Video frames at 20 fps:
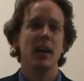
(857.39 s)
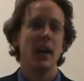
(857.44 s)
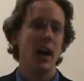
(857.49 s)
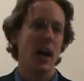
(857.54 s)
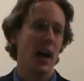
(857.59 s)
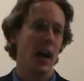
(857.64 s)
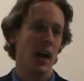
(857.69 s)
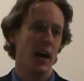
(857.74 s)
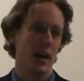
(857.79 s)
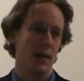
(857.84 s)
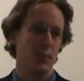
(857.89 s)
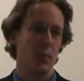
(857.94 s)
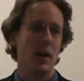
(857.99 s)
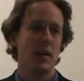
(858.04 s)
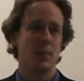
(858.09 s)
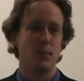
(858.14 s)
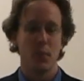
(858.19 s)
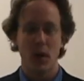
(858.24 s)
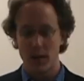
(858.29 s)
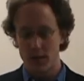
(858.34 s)

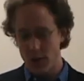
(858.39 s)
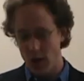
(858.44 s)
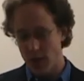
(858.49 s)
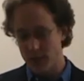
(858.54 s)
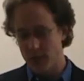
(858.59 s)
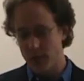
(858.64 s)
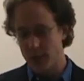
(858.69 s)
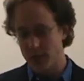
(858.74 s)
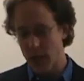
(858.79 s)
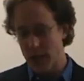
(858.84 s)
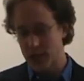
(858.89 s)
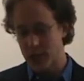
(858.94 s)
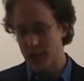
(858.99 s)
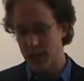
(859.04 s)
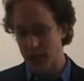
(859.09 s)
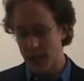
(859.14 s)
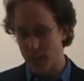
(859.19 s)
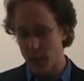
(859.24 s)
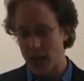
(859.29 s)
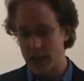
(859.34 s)
Ron Rivest
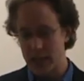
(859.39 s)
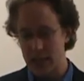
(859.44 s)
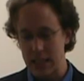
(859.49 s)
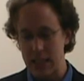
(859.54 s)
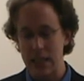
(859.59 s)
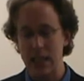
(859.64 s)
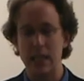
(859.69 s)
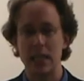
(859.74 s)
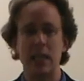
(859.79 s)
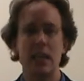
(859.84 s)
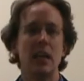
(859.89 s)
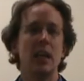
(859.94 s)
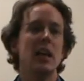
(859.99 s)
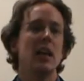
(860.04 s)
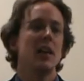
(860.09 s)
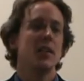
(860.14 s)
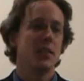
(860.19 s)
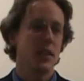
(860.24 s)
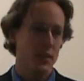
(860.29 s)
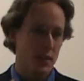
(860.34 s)
at MIT
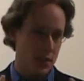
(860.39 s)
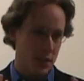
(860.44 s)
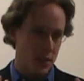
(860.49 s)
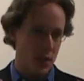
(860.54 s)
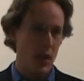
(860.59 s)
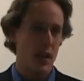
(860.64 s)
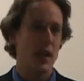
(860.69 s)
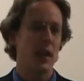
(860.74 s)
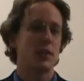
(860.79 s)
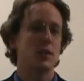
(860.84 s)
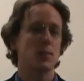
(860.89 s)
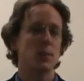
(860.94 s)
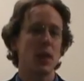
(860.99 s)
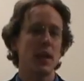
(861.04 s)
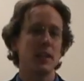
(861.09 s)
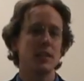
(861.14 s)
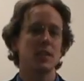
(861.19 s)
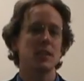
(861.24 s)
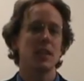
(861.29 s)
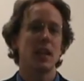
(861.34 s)
that
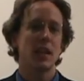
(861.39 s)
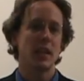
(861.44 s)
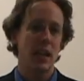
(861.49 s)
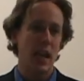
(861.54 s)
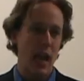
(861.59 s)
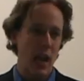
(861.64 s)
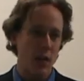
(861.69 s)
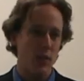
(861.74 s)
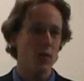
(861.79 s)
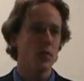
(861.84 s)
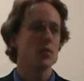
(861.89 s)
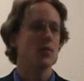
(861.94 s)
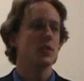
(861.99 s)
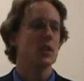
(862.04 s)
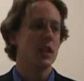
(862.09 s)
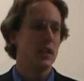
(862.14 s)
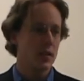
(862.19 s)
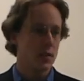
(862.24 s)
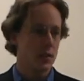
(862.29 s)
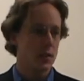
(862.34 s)
explains that
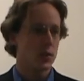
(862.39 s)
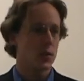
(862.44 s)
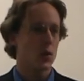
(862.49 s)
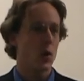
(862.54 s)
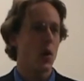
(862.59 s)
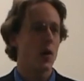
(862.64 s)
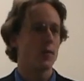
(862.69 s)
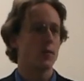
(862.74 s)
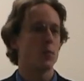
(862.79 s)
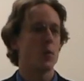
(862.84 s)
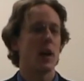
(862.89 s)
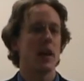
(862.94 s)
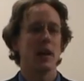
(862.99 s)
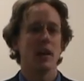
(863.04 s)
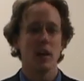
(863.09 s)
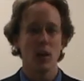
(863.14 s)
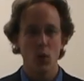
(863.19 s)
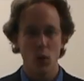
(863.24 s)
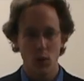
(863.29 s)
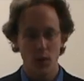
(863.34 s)
errors in the
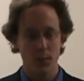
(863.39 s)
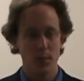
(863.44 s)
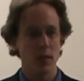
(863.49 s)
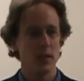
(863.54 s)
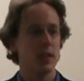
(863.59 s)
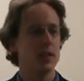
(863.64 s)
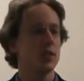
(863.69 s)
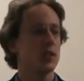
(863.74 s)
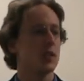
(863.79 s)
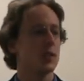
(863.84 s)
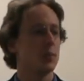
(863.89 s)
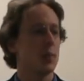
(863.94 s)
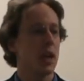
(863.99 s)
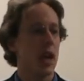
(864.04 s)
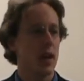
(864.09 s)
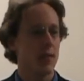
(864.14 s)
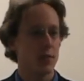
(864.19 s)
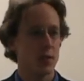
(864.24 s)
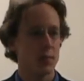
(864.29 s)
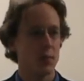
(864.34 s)
software or malicious
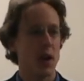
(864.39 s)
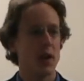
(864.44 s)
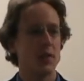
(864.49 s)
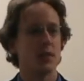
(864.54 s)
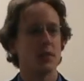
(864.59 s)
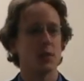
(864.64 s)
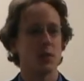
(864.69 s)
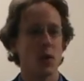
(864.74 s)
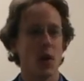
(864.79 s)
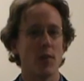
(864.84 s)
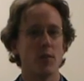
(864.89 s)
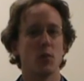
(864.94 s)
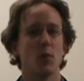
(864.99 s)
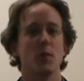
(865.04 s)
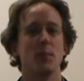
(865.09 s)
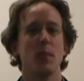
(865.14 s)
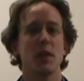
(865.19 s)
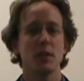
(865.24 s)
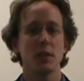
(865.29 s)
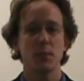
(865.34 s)
behavior by the software
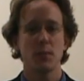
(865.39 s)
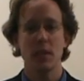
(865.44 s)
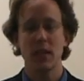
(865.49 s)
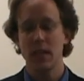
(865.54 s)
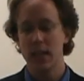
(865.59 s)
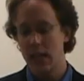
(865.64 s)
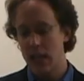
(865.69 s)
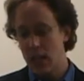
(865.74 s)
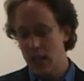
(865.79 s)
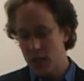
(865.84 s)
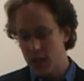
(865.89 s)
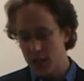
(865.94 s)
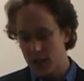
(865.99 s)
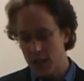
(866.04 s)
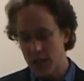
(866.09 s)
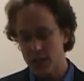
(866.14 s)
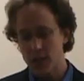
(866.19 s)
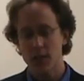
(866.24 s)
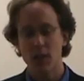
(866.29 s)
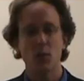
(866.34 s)
must be
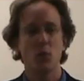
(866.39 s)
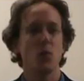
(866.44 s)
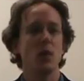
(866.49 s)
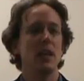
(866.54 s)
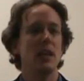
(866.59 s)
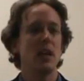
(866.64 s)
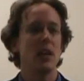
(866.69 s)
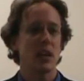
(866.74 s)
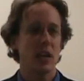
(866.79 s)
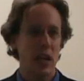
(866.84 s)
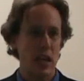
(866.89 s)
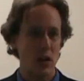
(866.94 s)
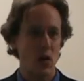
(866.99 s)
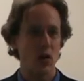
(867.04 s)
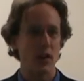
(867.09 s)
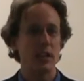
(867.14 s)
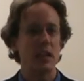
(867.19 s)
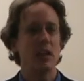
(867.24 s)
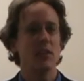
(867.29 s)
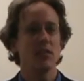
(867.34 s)
things that we
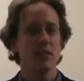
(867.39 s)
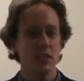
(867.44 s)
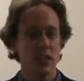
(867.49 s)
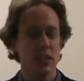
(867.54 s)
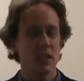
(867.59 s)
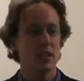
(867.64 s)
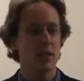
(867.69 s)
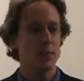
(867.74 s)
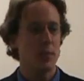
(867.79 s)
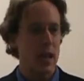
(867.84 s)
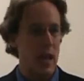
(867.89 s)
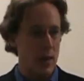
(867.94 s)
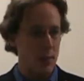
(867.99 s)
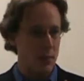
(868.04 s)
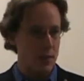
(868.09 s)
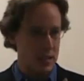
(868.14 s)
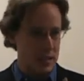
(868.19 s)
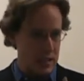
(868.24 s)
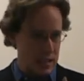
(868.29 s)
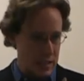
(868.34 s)
are guaranteed to be
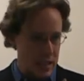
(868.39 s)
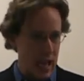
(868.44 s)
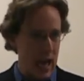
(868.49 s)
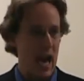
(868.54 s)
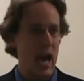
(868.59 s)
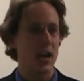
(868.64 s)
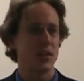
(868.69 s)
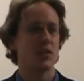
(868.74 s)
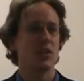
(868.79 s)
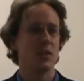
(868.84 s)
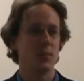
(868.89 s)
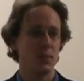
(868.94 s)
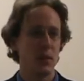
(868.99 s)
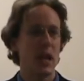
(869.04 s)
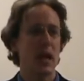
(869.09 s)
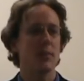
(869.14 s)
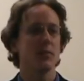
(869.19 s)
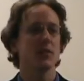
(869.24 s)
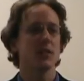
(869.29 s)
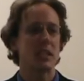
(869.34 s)
able to catch and
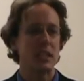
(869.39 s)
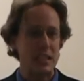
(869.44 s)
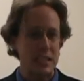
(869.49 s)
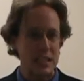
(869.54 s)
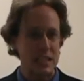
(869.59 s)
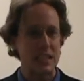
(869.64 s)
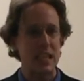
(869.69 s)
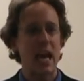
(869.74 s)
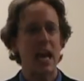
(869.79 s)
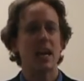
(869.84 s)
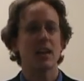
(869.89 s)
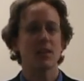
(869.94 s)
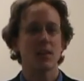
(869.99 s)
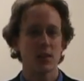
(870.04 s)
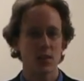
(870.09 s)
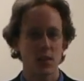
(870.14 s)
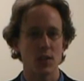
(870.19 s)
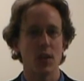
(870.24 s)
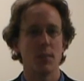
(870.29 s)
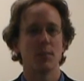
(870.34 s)
be able to detect
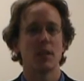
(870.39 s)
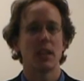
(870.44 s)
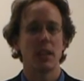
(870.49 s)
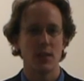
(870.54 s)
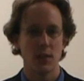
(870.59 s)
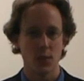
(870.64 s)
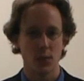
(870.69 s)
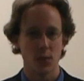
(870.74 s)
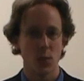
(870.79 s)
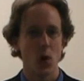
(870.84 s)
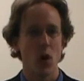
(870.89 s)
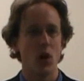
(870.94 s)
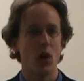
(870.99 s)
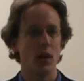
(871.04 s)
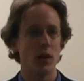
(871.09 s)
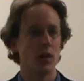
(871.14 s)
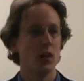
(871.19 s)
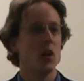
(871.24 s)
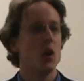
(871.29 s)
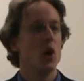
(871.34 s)
that something is wrong.